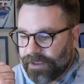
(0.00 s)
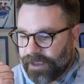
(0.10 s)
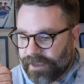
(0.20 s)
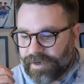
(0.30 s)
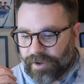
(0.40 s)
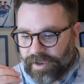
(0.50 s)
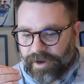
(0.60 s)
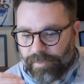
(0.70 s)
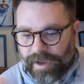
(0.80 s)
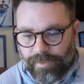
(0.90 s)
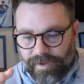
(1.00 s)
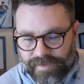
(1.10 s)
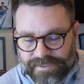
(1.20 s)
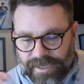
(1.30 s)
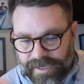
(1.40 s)
in no matter what in
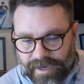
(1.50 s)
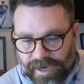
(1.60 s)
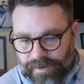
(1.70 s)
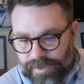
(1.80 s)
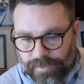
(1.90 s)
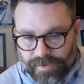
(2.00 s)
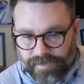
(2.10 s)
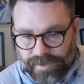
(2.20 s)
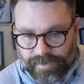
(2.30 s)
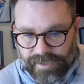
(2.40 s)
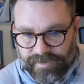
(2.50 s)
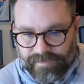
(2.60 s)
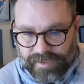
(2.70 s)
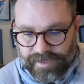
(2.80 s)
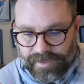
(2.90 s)
this dichotomy world that we
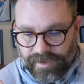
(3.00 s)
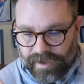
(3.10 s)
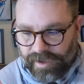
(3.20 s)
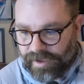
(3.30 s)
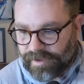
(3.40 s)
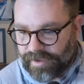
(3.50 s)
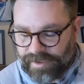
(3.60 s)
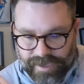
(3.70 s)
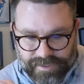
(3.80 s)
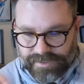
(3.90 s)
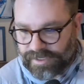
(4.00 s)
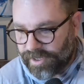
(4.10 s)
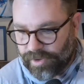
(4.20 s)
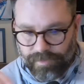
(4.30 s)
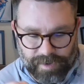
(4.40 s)
live in, yes and
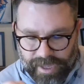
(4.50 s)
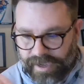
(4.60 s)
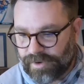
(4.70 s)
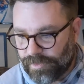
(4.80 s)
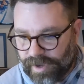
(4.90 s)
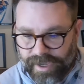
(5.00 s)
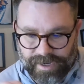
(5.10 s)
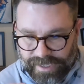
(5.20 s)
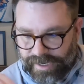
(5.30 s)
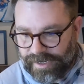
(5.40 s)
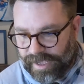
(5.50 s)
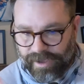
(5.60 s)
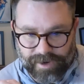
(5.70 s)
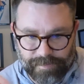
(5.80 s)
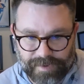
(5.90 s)
no, black and white, in and
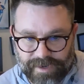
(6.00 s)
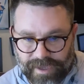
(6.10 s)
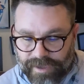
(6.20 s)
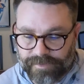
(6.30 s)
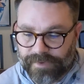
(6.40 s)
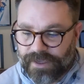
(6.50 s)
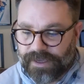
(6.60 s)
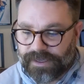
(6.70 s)
out, up and down.